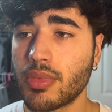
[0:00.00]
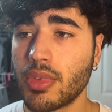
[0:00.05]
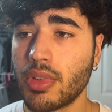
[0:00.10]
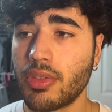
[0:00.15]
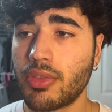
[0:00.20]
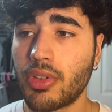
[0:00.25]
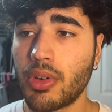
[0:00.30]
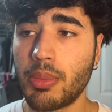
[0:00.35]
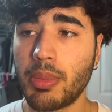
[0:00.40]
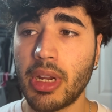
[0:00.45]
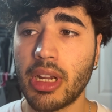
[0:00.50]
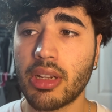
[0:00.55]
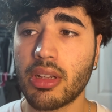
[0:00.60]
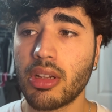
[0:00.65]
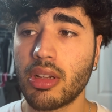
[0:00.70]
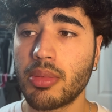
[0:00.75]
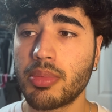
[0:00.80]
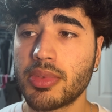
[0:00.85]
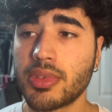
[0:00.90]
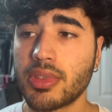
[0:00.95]
for
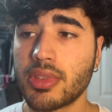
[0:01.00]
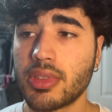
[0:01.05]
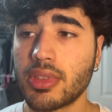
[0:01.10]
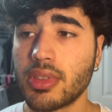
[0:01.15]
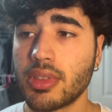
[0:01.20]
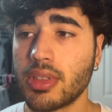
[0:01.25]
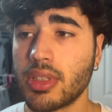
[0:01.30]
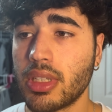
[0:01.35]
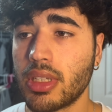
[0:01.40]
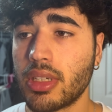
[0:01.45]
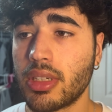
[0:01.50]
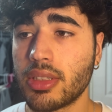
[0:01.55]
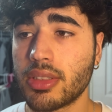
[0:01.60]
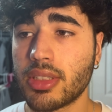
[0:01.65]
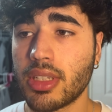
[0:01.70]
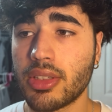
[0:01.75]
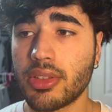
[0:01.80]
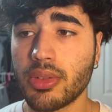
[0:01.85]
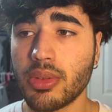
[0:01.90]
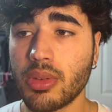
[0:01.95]
backups, there's
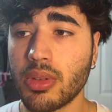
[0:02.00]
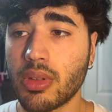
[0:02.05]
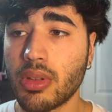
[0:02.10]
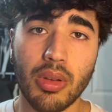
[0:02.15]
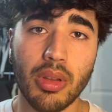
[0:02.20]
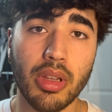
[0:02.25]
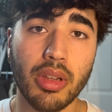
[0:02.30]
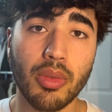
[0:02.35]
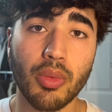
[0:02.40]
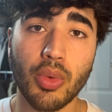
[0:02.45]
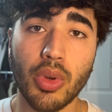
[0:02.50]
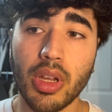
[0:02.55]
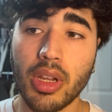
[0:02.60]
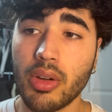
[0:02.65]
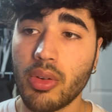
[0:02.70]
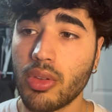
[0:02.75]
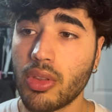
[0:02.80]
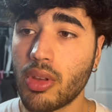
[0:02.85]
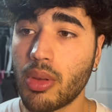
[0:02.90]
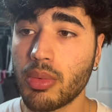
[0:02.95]
a tool
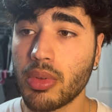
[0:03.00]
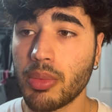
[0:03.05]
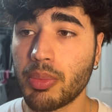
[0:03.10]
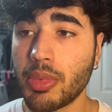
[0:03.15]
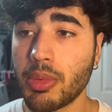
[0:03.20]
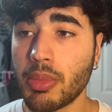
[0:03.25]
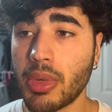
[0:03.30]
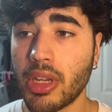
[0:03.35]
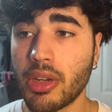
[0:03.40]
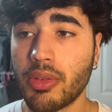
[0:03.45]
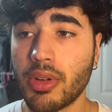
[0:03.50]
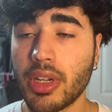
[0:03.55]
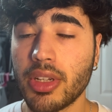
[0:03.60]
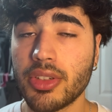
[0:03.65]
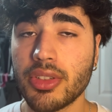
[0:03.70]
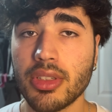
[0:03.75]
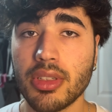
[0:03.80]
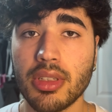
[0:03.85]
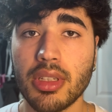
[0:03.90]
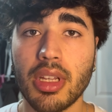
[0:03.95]
all-in-one WP
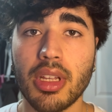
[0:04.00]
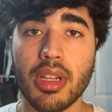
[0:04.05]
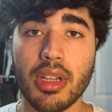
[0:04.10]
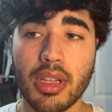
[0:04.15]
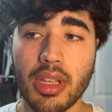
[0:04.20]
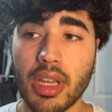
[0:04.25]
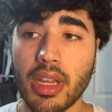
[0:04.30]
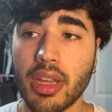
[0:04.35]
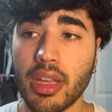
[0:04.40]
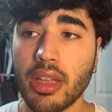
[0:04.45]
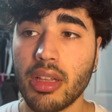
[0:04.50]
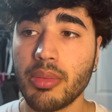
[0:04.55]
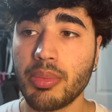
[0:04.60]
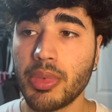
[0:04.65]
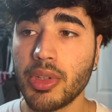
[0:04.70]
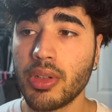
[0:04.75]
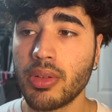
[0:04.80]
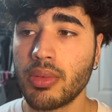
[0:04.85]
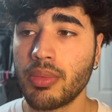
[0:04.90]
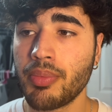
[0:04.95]
migration that can help
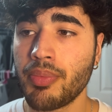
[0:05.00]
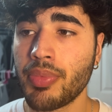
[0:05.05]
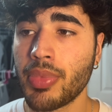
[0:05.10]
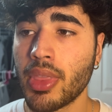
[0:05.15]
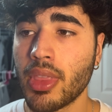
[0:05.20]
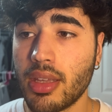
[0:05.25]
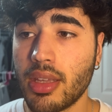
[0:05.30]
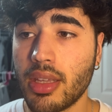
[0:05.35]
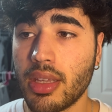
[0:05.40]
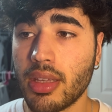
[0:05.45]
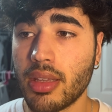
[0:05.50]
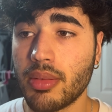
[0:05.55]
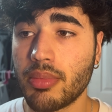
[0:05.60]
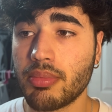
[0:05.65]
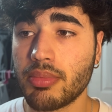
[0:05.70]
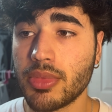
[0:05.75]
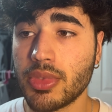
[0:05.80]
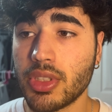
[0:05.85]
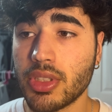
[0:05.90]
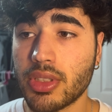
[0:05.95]
you.
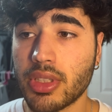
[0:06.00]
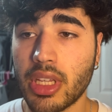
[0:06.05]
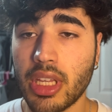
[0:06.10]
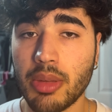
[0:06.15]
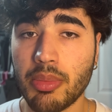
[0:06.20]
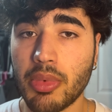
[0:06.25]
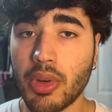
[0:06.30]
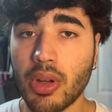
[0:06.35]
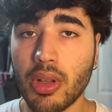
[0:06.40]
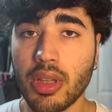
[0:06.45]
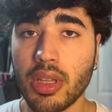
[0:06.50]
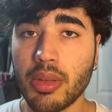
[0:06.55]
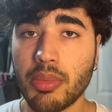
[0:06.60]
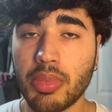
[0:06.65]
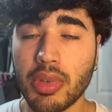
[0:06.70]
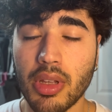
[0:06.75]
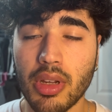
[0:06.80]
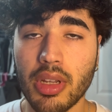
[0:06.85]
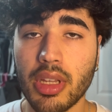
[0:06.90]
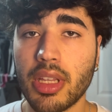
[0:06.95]
And just keep all the
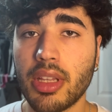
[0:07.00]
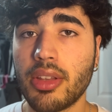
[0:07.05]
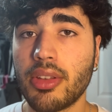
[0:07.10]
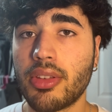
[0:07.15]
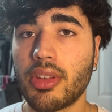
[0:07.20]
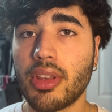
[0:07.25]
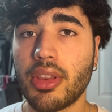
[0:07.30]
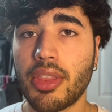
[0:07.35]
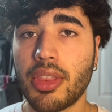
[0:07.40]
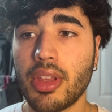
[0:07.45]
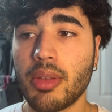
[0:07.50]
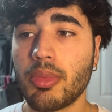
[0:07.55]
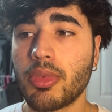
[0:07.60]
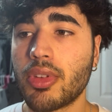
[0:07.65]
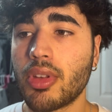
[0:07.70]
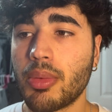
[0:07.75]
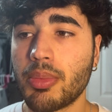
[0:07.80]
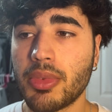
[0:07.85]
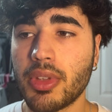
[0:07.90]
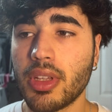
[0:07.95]
plugins and themes
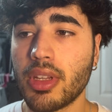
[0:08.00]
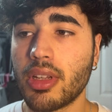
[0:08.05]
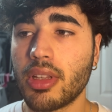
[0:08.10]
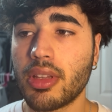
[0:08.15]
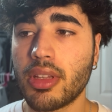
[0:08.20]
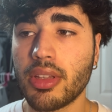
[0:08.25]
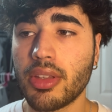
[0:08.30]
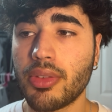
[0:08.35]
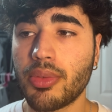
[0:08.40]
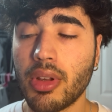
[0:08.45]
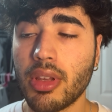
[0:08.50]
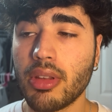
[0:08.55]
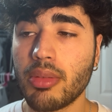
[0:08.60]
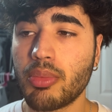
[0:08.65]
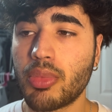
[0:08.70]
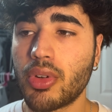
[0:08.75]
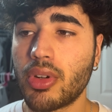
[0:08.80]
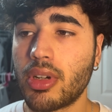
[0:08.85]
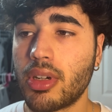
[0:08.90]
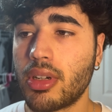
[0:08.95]
updated. It's really
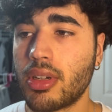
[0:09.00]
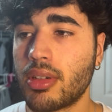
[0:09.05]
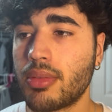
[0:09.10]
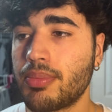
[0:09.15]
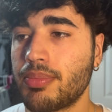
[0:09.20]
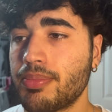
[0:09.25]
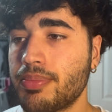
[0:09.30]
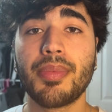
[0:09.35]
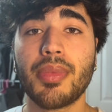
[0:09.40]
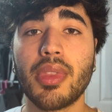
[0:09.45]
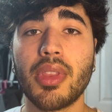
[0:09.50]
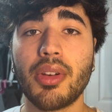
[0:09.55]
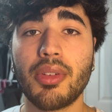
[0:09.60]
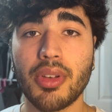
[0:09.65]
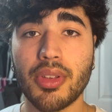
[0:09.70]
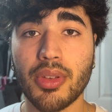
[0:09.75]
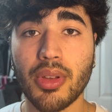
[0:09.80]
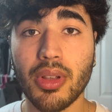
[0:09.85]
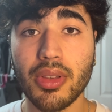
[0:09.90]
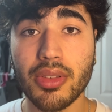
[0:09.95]
important. The
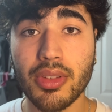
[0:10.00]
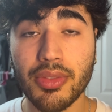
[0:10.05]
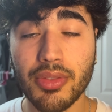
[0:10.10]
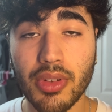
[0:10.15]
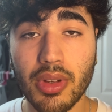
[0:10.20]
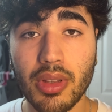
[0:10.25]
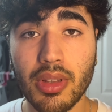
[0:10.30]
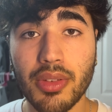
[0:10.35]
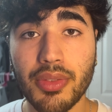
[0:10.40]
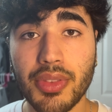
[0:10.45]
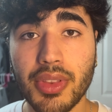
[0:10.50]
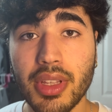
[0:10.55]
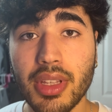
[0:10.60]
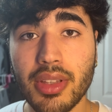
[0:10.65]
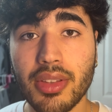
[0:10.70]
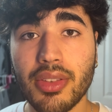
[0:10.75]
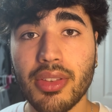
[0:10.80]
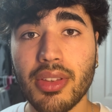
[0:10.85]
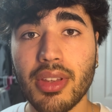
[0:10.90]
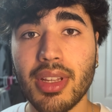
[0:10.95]
result of all of
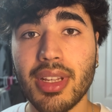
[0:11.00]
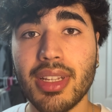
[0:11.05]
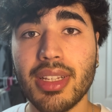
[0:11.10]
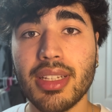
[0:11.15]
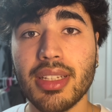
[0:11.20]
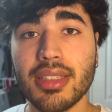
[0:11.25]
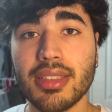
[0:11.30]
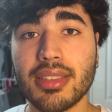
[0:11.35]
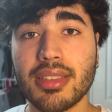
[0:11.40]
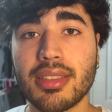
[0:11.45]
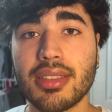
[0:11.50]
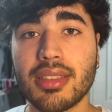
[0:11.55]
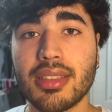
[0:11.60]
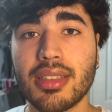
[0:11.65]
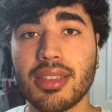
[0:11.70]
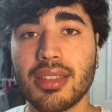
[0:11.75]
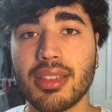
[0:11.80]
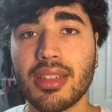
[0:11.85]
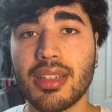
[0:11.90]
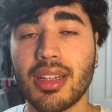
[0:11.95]
this is
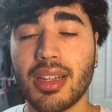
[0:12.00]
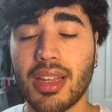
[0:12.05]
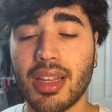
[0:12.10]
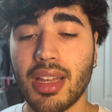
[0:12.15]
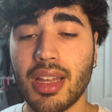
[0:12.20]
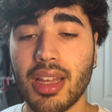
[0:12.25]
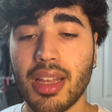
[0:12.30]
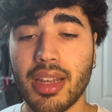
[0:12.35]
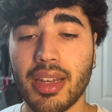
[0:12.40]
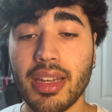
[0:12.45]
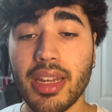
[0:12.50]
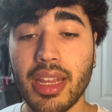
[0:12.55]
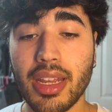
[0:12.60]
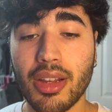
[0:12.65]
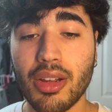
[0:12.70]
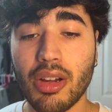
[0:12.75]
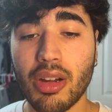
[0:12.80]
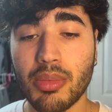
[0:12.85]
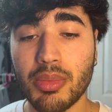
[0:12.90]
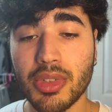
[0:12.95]
an
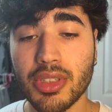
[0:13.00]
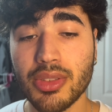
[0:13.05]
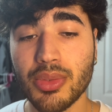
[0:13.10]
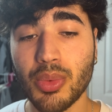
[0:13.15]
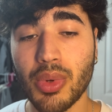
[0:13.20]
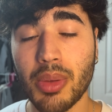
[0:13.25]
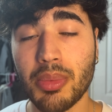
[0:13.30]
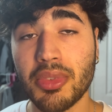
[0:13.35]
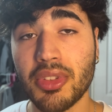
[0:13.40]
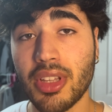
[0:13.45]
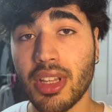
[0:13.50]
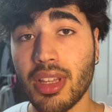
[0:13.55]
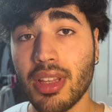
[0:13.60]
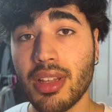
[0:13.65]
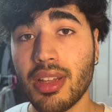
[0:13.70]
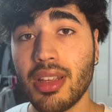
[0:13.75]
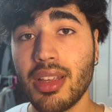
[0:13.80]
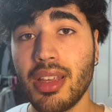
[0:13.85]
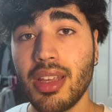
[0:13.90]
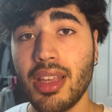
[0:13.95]
e-commerce website,
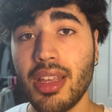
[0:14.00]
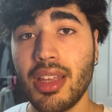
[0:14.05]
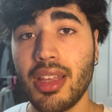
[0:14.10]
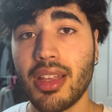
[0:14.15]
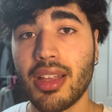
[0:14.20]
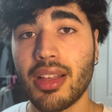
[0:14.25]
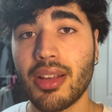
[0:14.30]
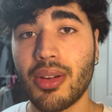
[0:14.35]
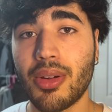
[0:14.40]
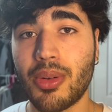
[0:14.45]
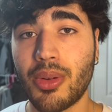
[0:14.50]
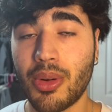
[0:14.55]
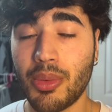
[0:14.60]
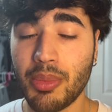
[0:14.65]
or